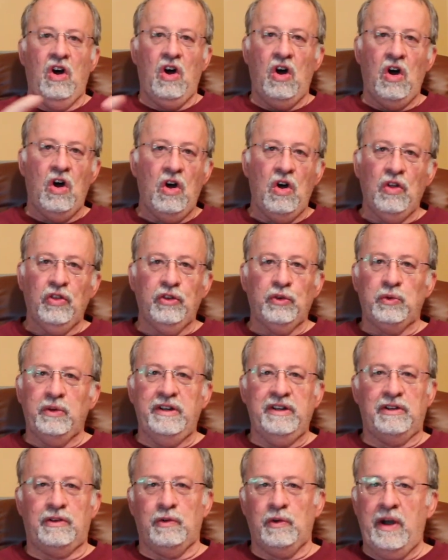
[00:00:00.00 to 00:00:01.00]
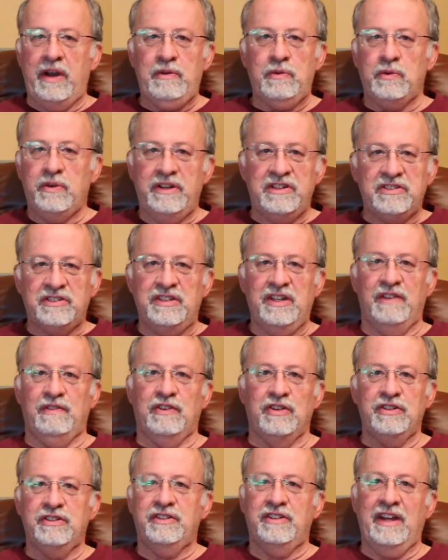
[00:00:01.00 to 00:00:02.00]
all the great
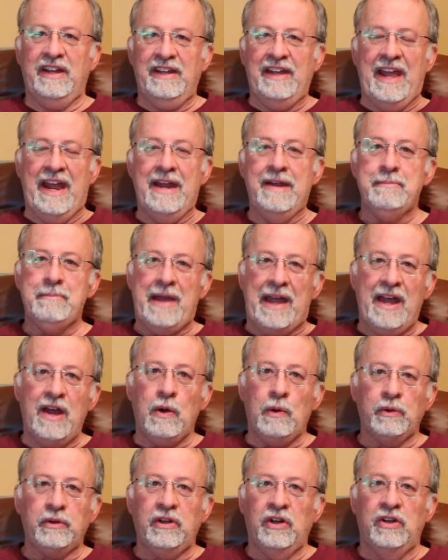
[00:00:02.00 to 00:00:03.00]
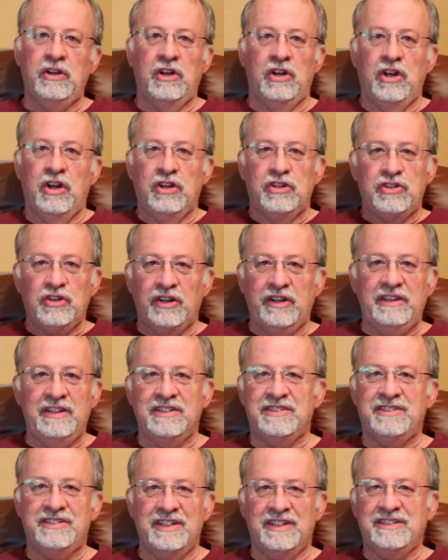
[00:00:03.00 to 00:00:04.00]
receivers that came out during the
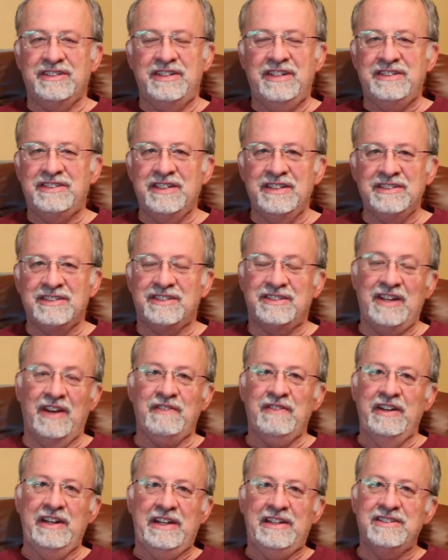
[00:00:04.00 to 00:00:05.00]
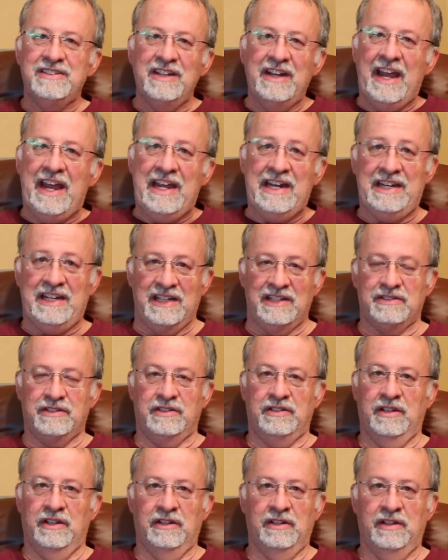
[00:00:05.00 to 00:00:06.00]
60s and 70s and
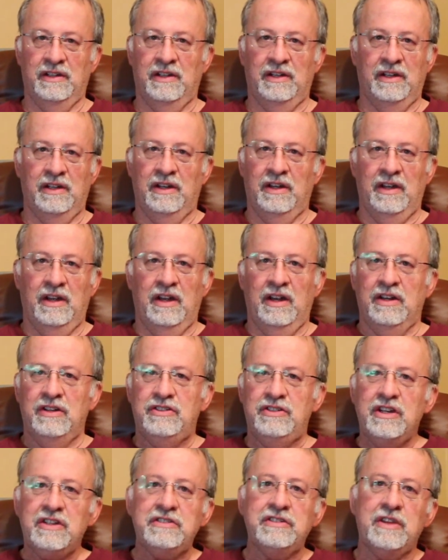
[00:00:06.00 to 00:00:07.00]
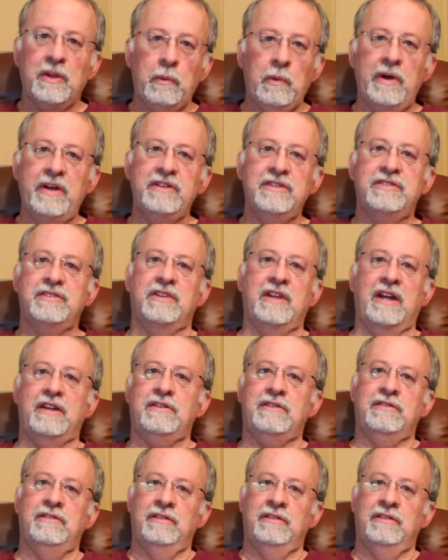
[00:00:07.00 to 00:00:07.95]
80s. Just the ones that